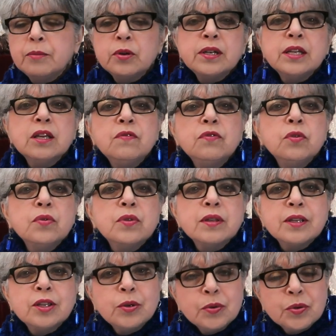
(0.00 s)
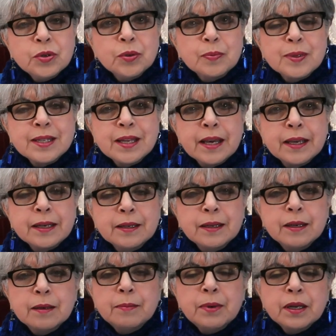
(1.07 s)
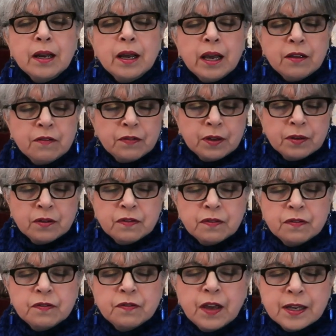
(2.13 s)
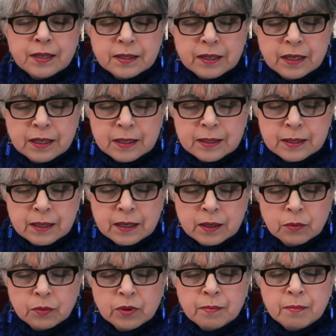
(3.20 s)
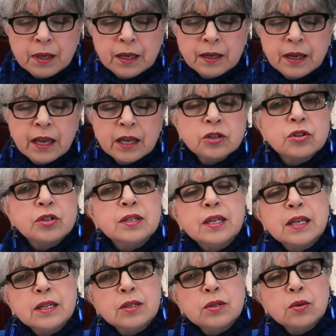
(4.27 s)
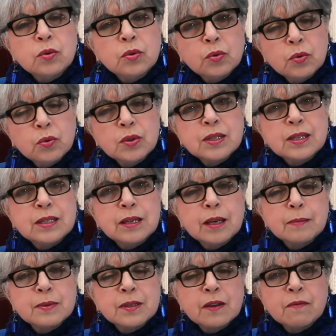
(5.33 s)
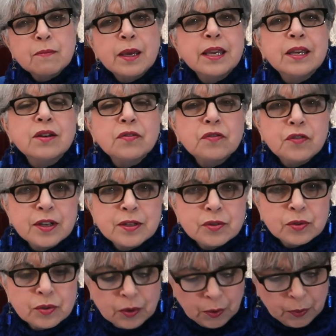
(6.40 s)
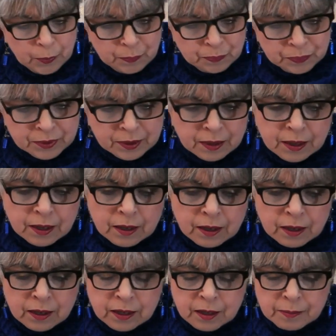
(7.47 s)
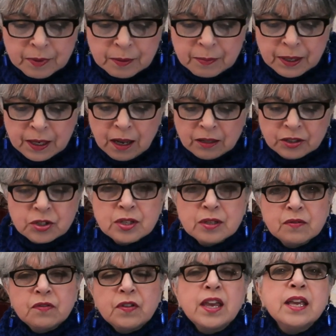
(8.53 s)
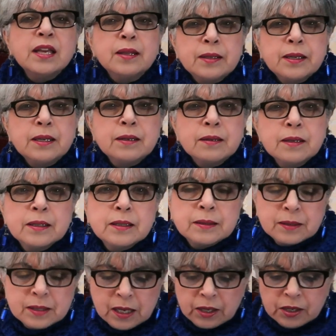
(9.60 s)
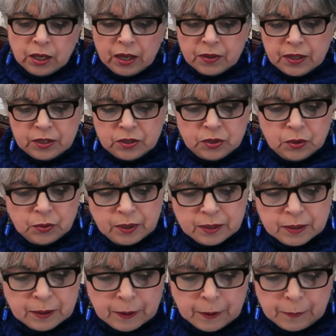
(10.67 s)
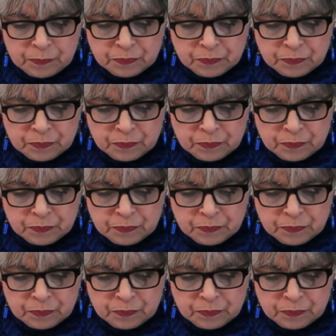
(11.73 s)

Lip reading: going to give you the YouTube site, but I found a fascinating site where a man actually takes you through the steps of making a fresco. But I'll just vaguely tell you how they do it.